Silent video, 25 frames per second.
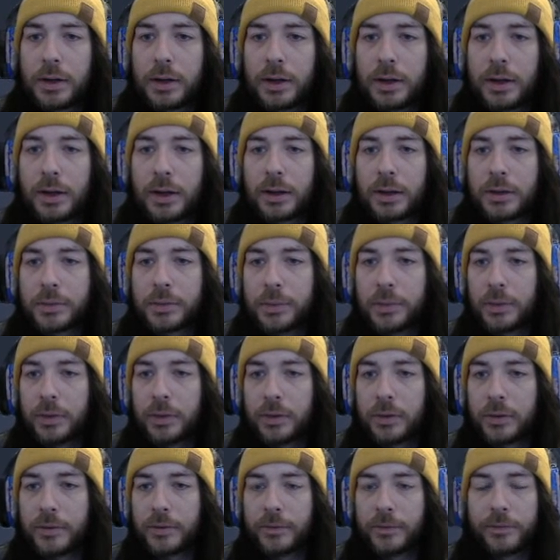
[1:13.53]

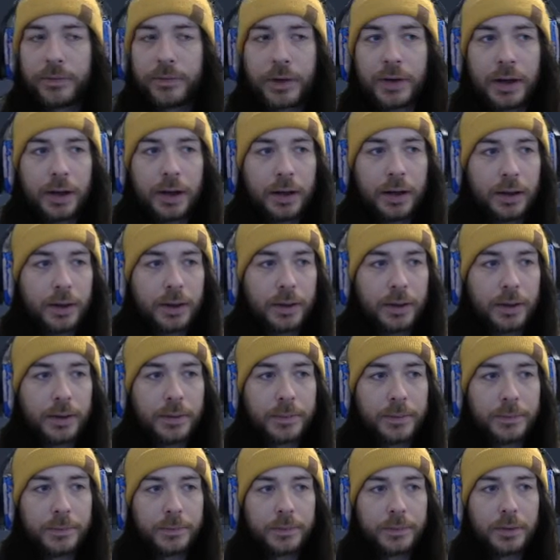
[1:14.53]
export var
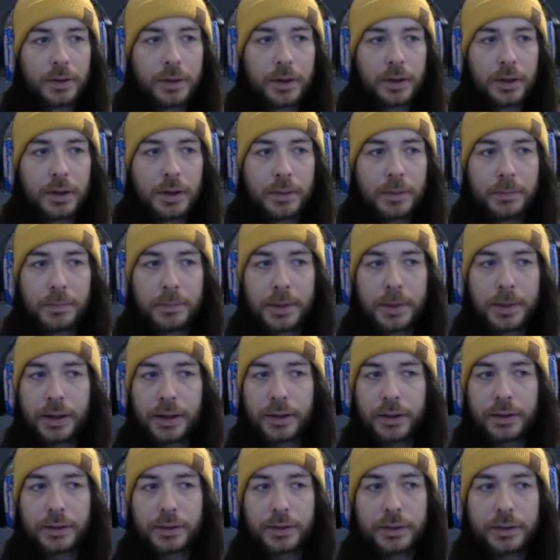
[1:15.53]

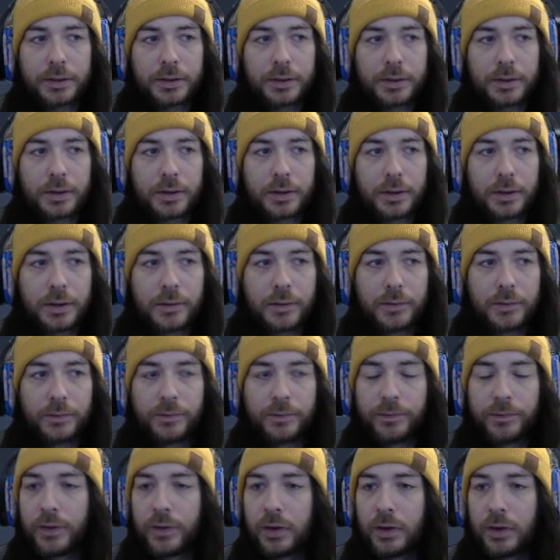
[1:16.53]
max
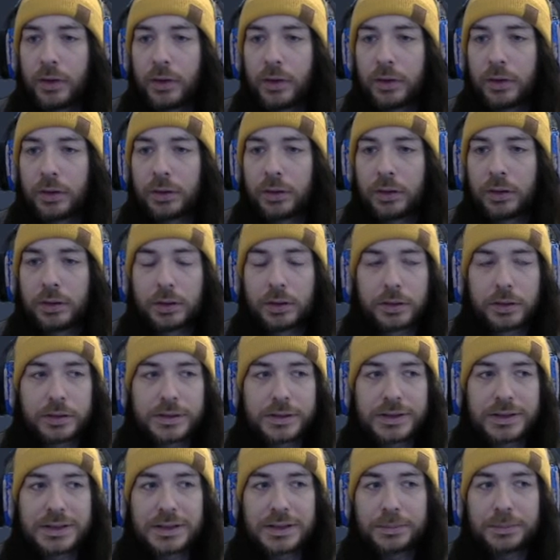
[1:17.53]
fall
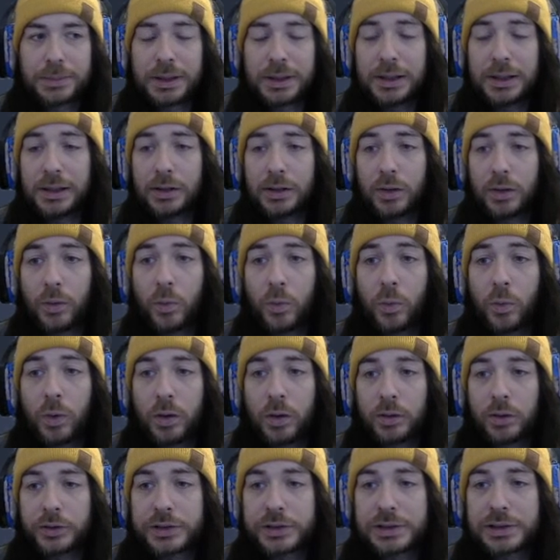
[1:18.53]
speed
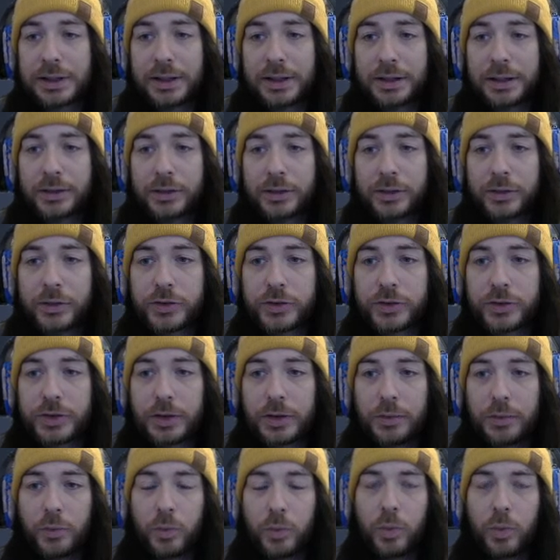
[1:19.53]
wall slide because
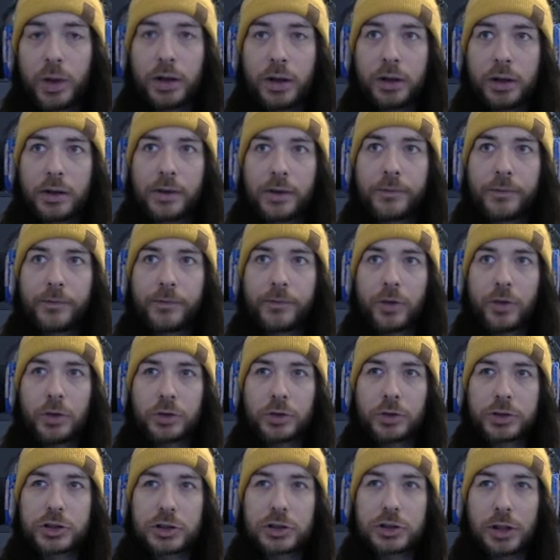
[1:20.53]
we're going to
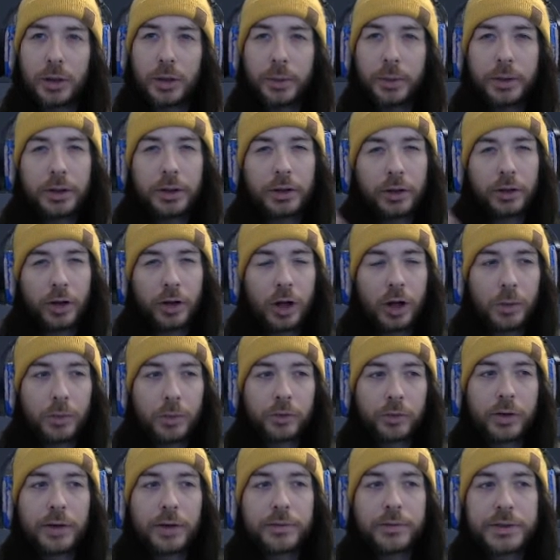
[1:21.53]
fall slower than the
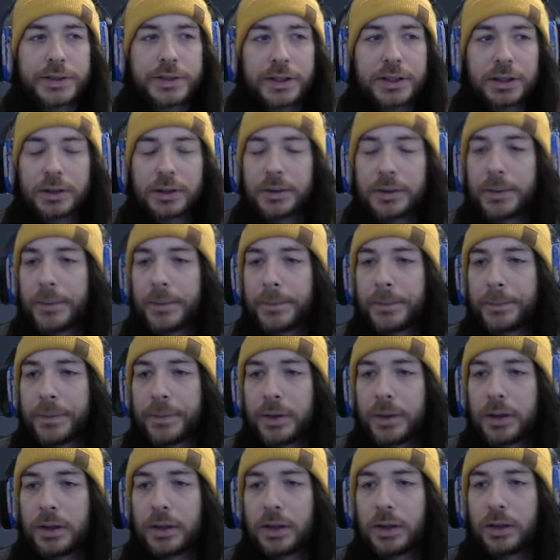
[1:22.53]
normal gravity.
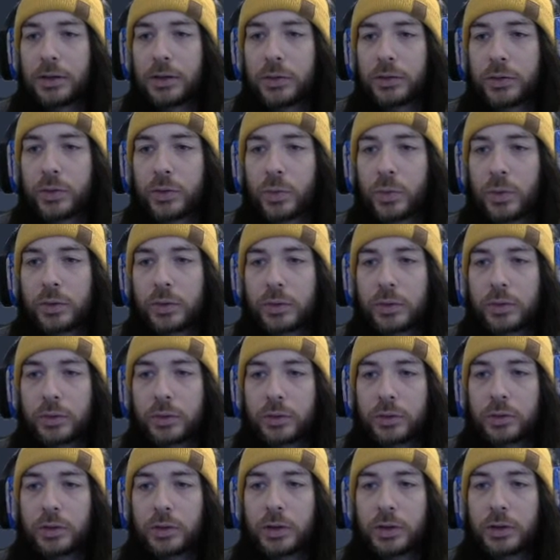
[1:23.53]
It's
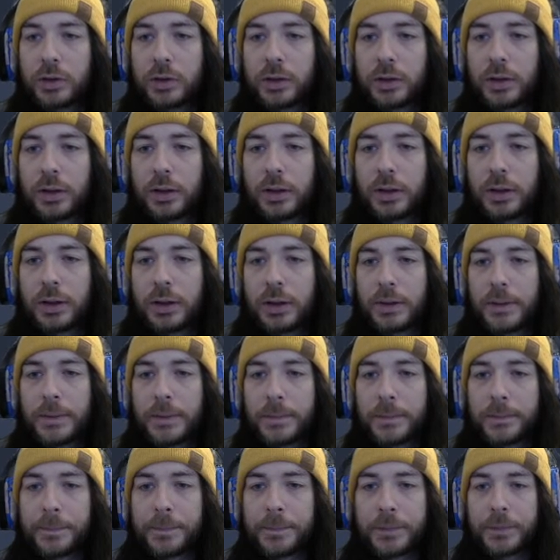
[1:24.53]
100.
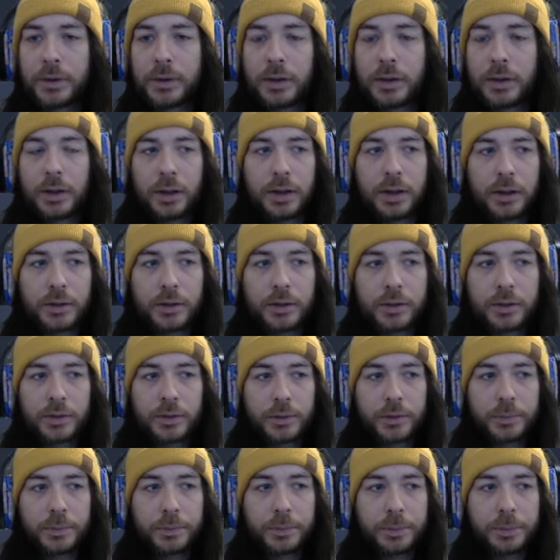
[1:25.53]

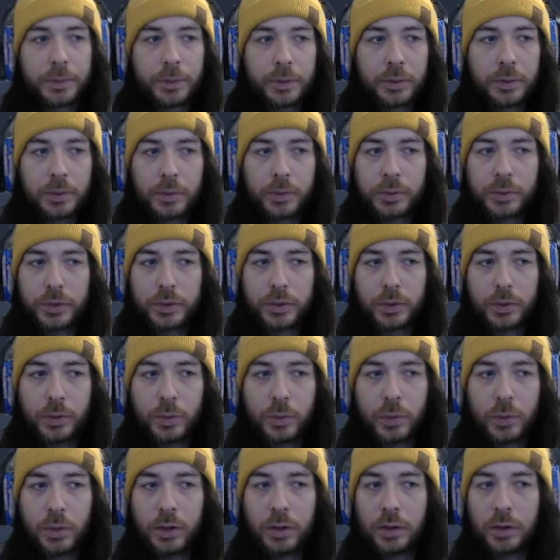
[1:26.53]
Export
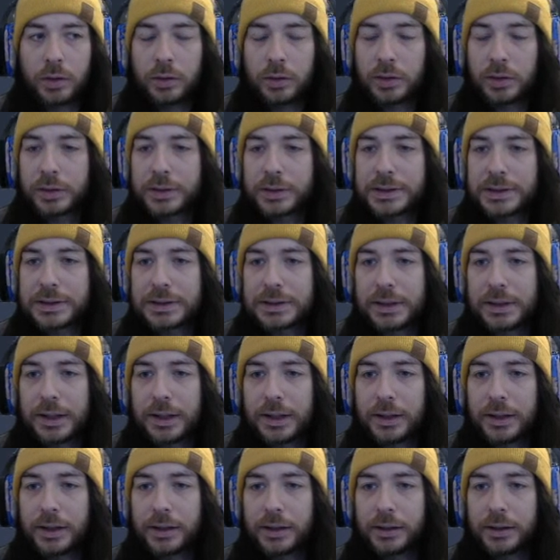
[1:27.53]
wall
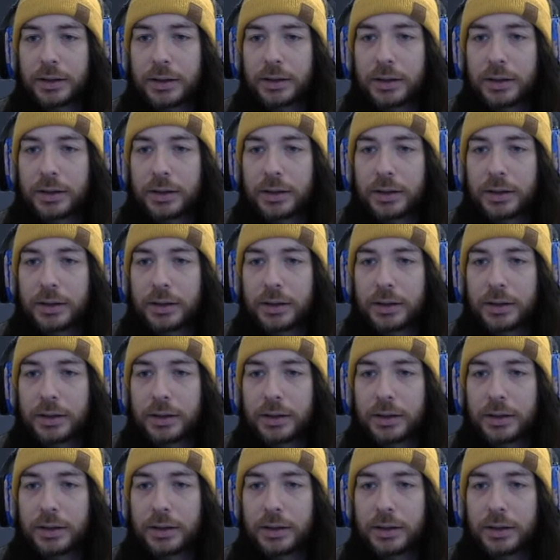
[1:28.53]
slide